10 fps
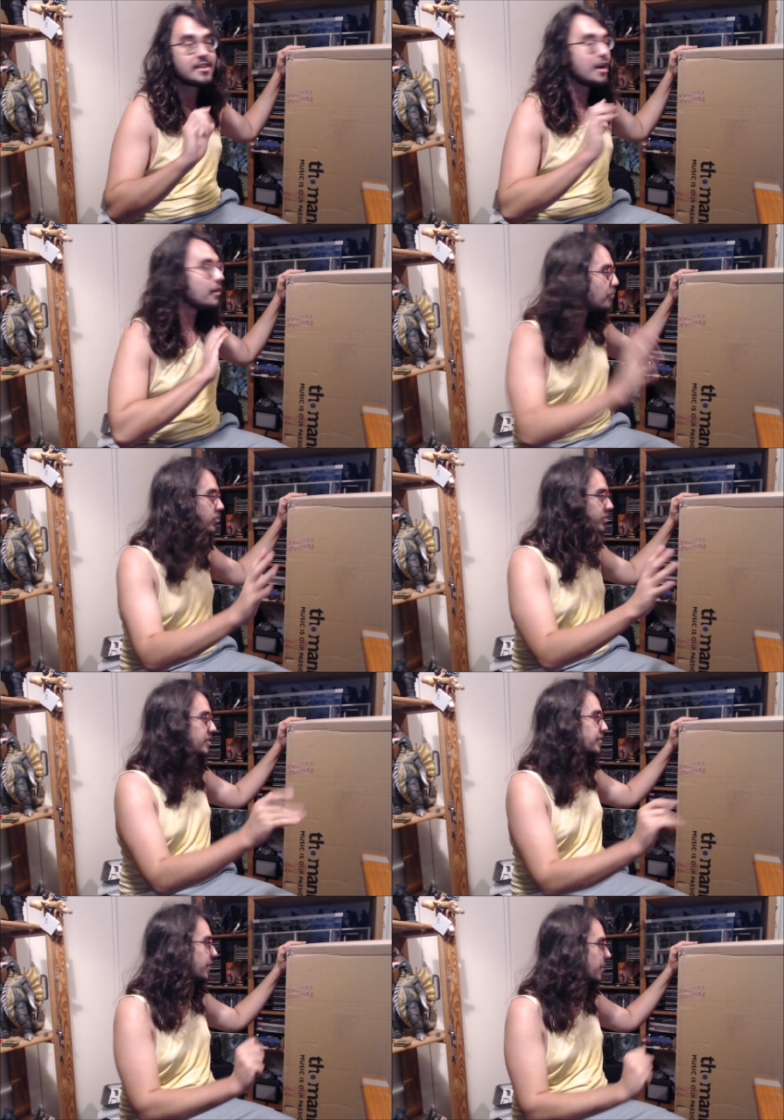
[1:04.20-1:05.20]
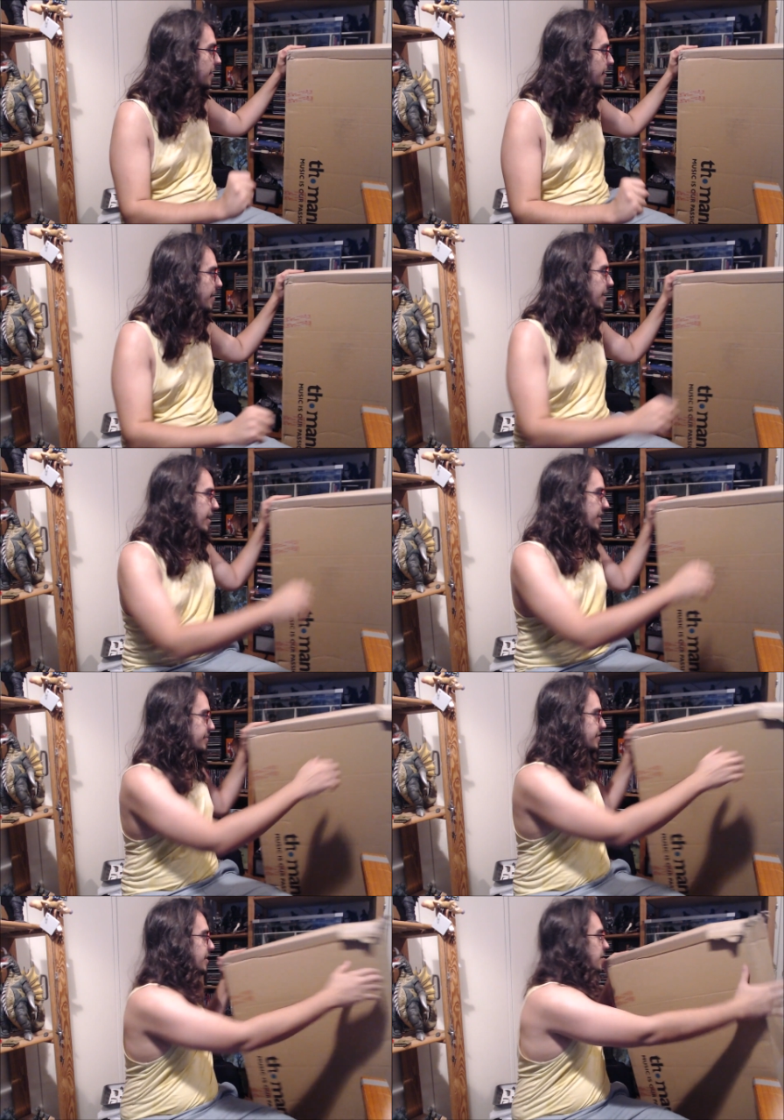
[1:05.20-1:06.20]
unbox this thing and
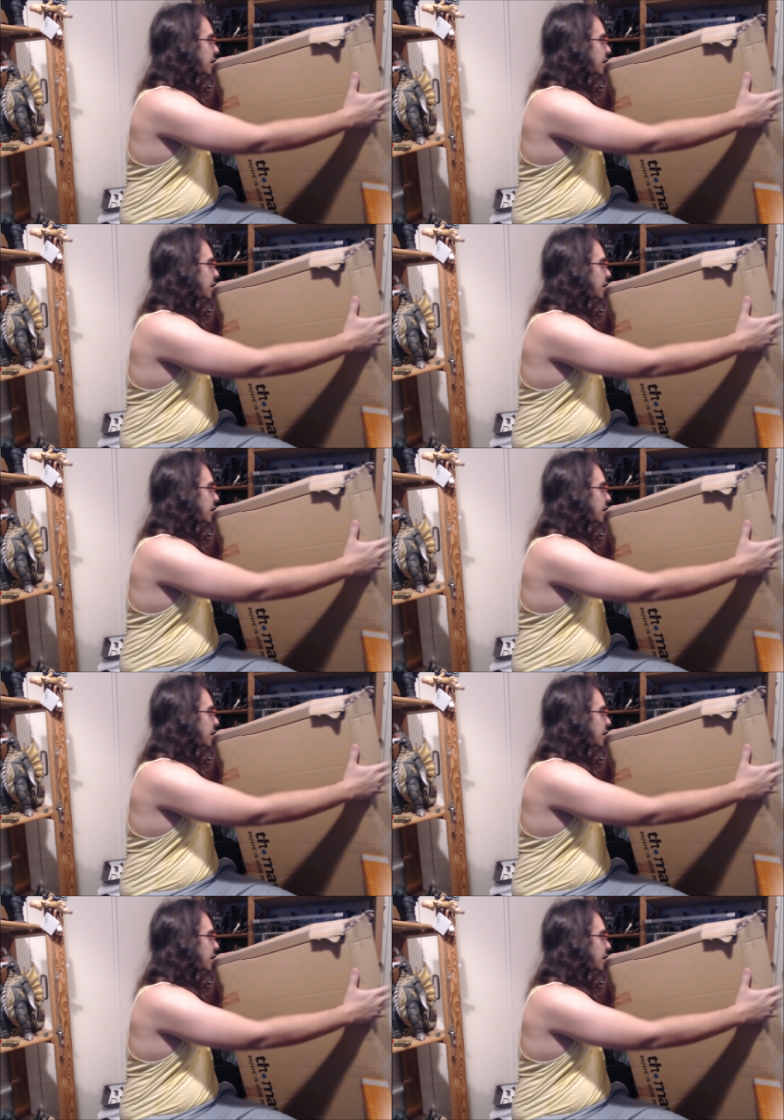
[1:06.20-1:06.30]
see